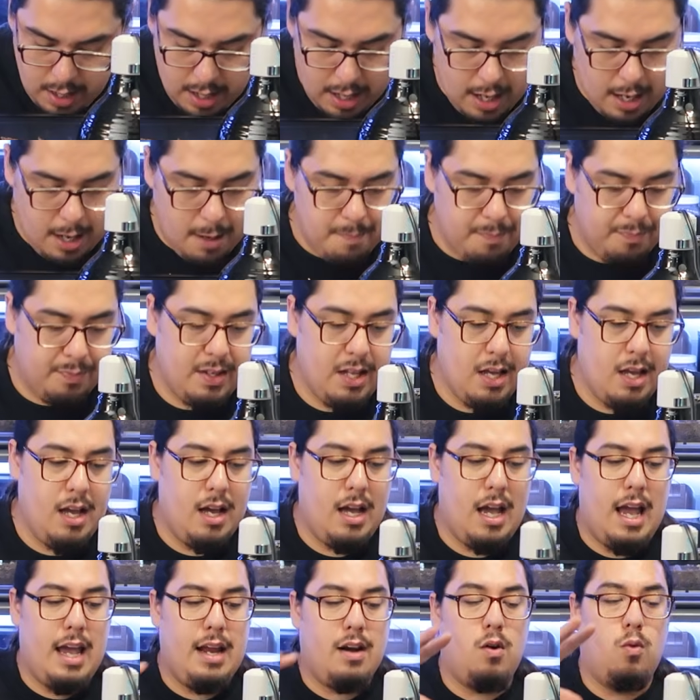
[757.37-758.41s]

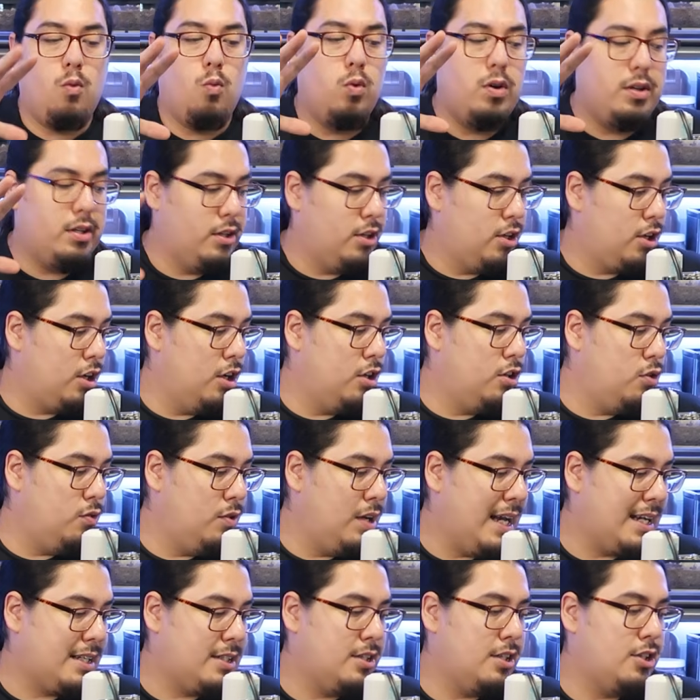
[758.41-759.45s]
And what you're gonna do
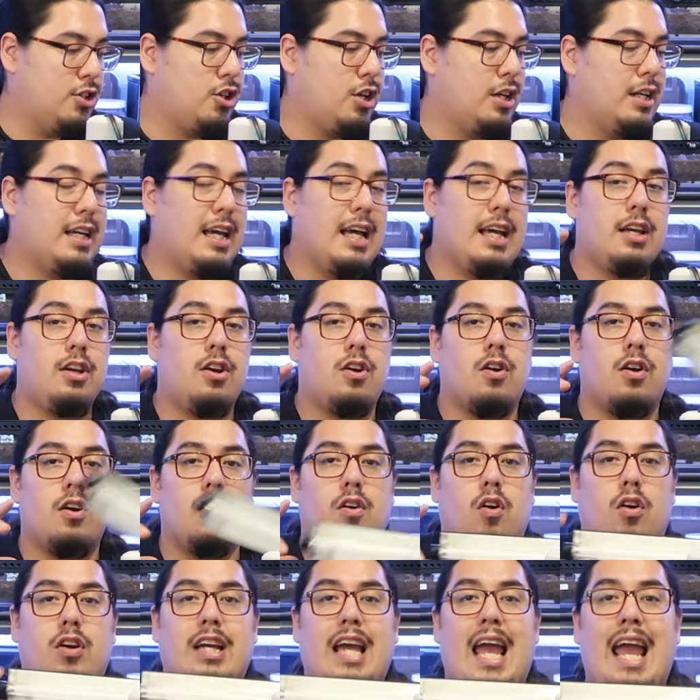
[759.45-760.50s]
next is you're gonna get your
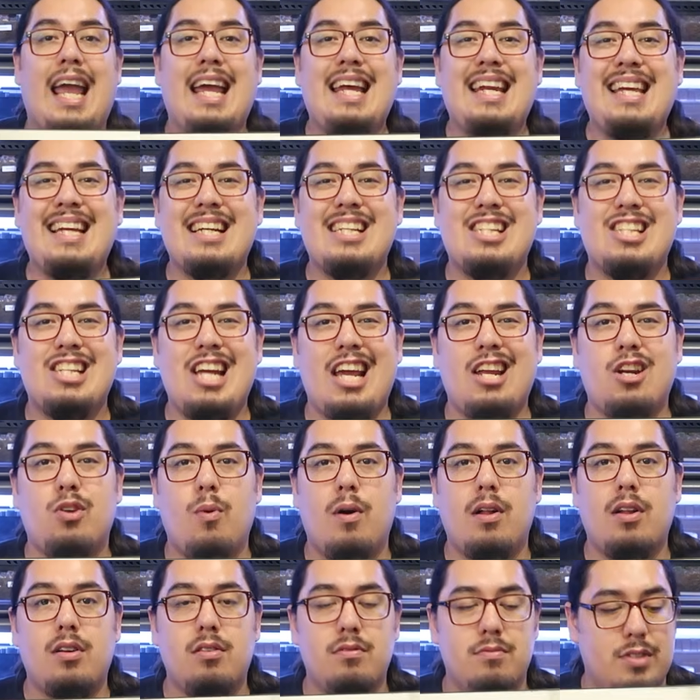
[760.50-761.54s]
Arcadia Shade
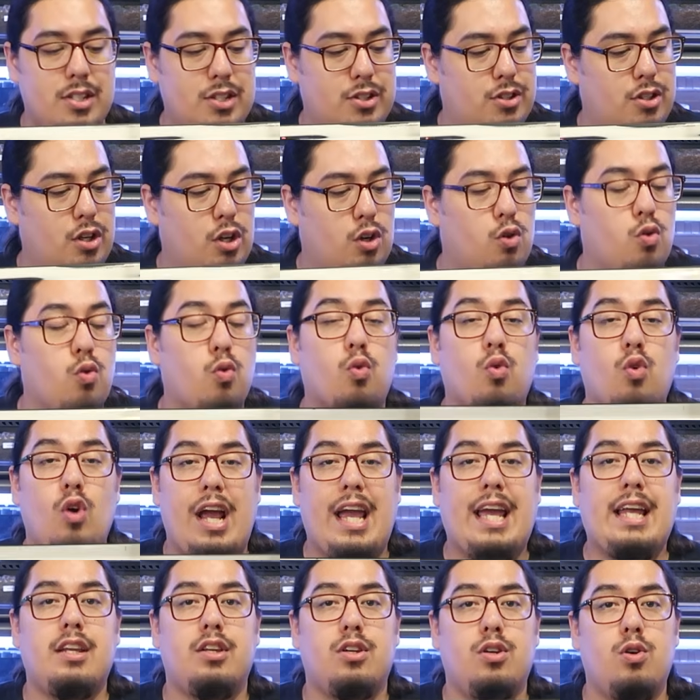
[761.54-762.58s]
Dweller. This is a
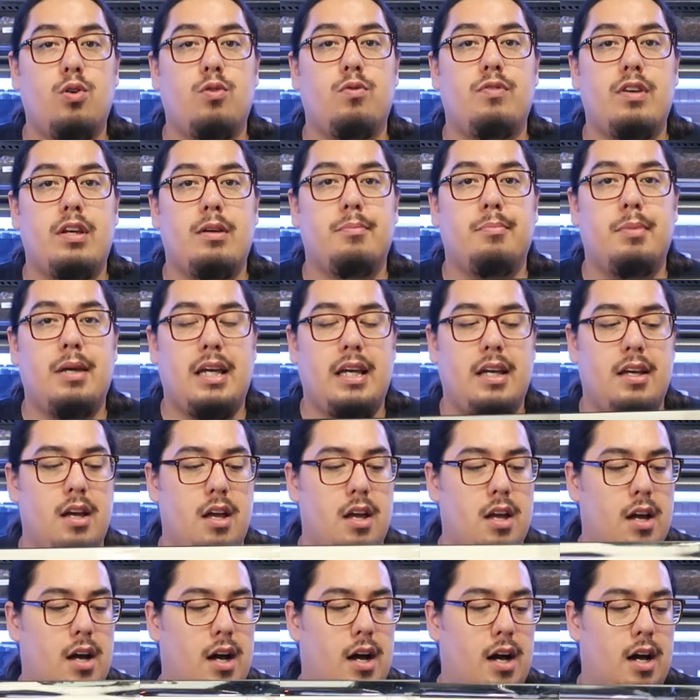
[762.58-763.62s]
great UVB,
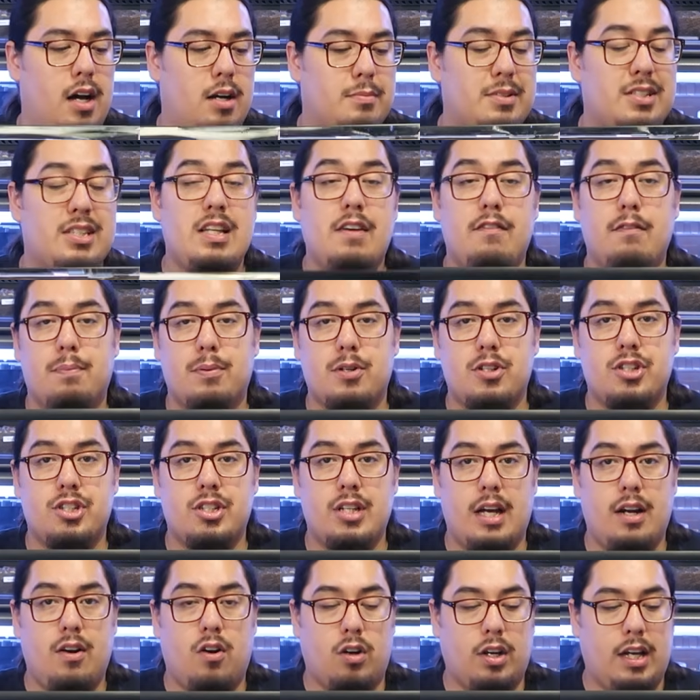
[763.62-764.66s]

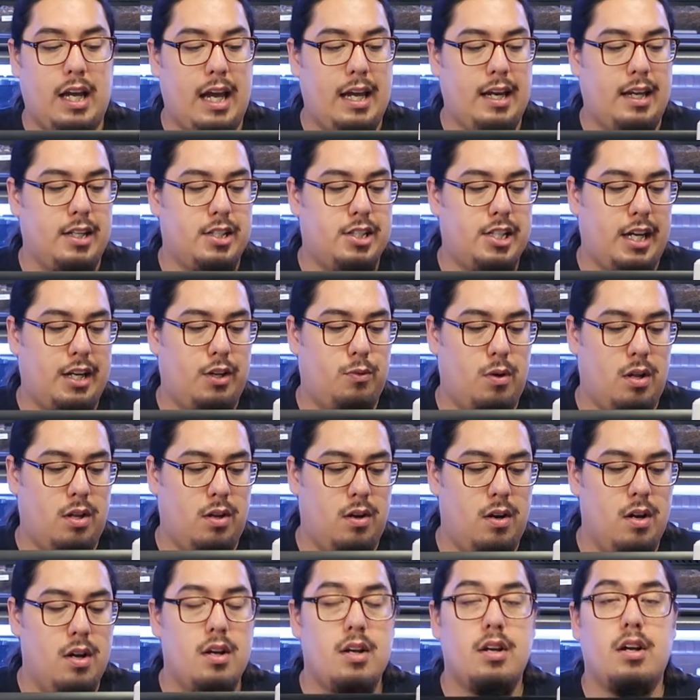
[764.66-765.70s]
7% Arcadia Shade
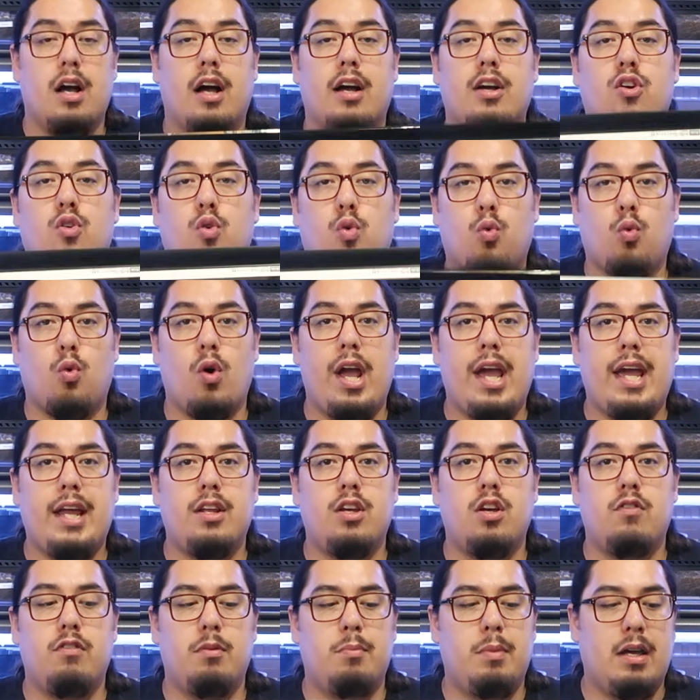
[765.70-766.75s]
Dweller, a great
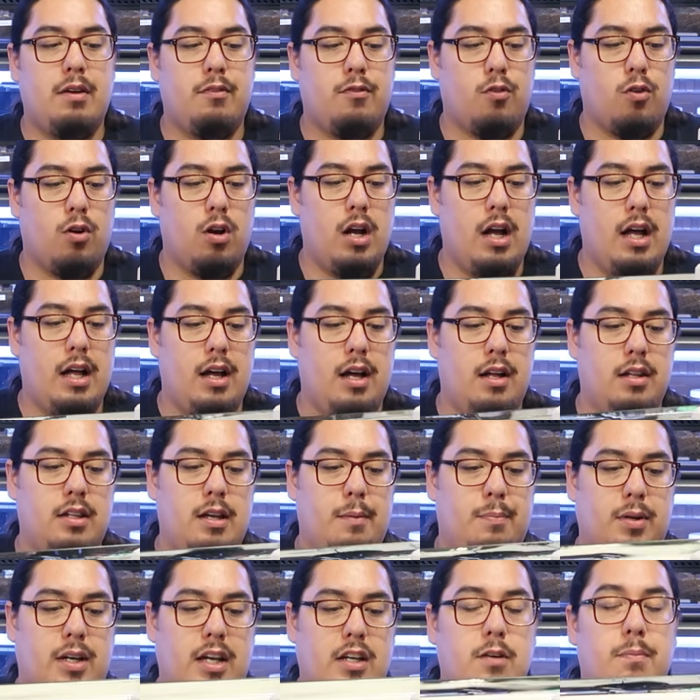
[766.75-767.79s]
UVB for
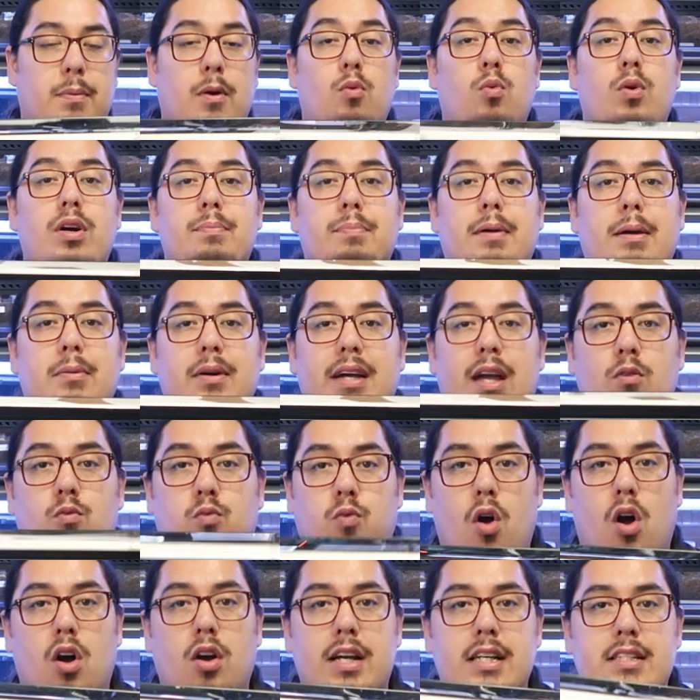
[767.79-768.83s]
leopard gecko. But what people get
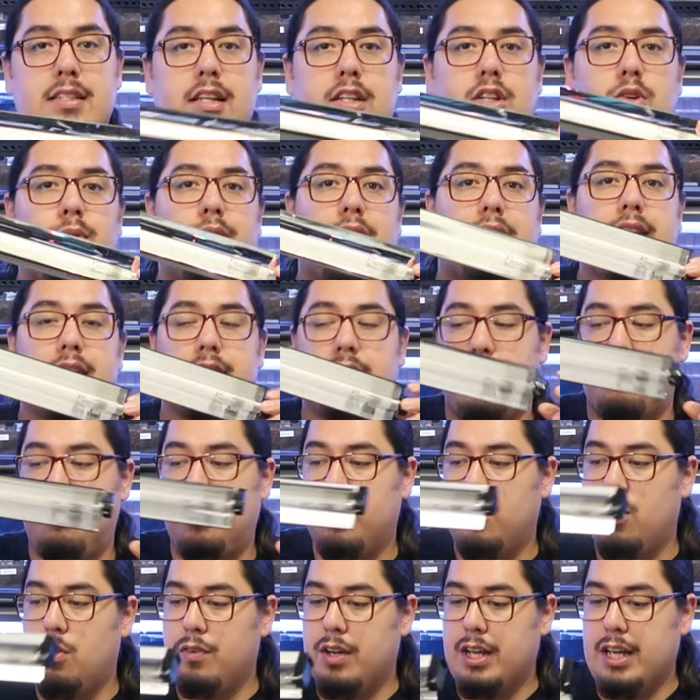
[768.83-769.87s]
wrong is they do it like this. They
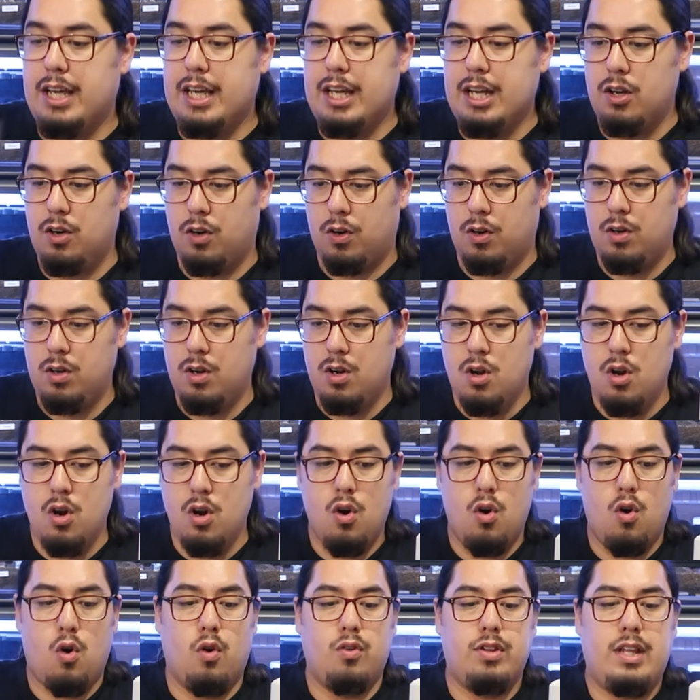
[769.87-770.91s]
put it over here,
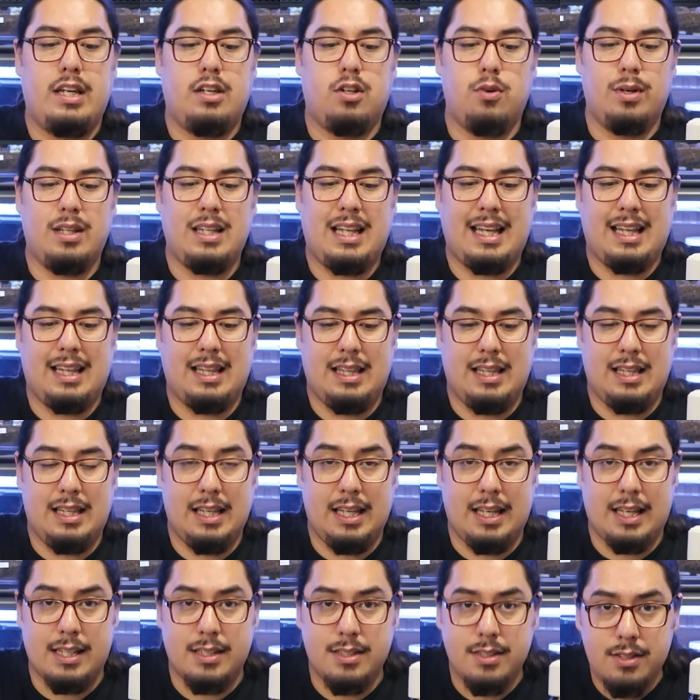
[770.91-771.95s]
or they do it like
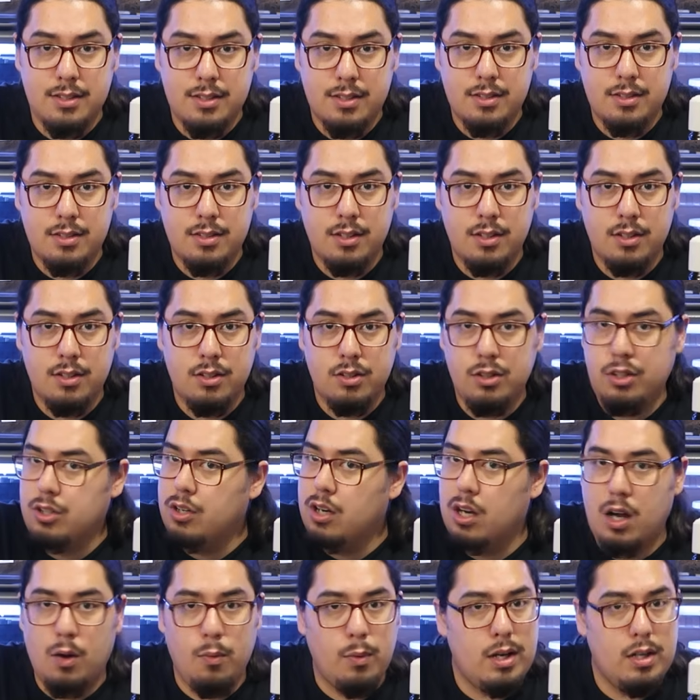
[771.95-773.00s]
this. You
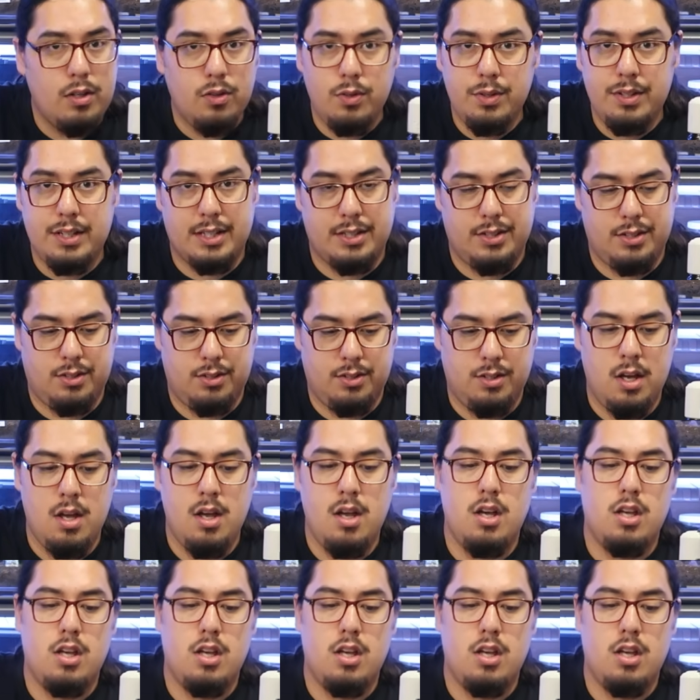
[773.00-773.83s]
do not want to do this.